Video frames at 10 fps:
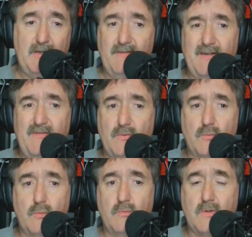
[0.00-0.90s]
Even if
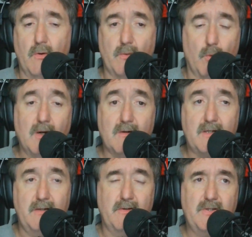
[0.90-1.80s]
you go to
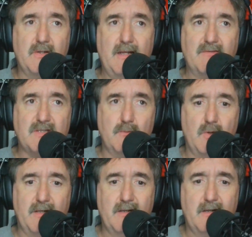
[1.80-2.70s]
work, you can have
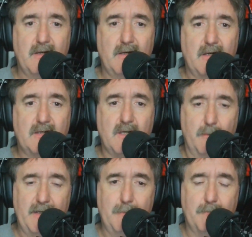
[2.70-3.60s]
someone
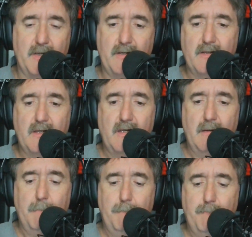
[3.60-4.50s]
come in, but
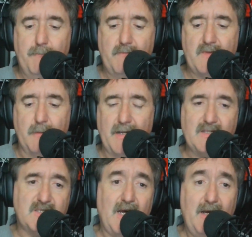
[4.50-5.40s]
to make
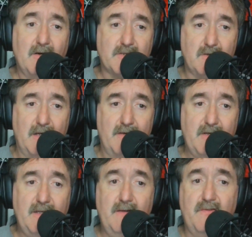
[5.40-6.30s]
a side hustle out of
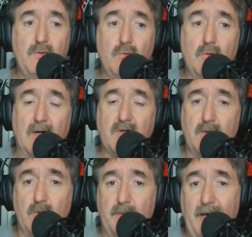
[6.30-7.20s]
it, if you are
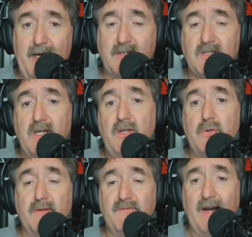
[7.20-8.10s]
good with pets,
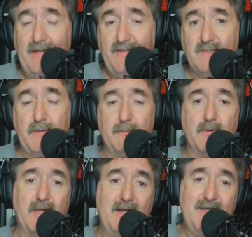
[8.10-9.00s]
you can find these
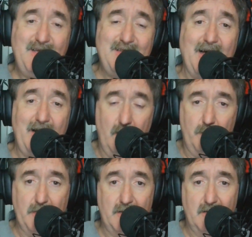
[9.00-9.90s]
people that need that
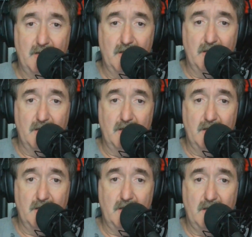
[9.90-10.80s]
help.
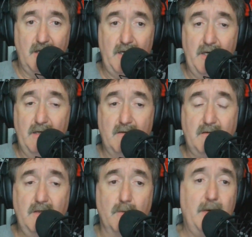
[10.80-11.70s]
And,
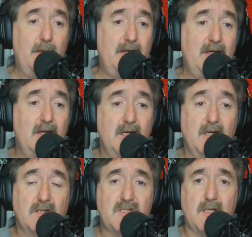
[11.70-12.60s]
maybe
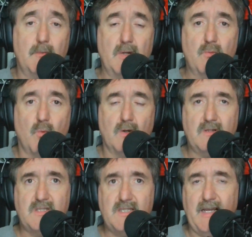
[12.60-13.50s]
someone
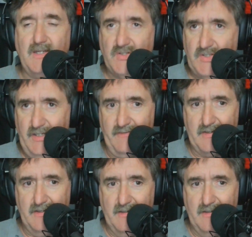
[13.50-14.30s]
works second shift.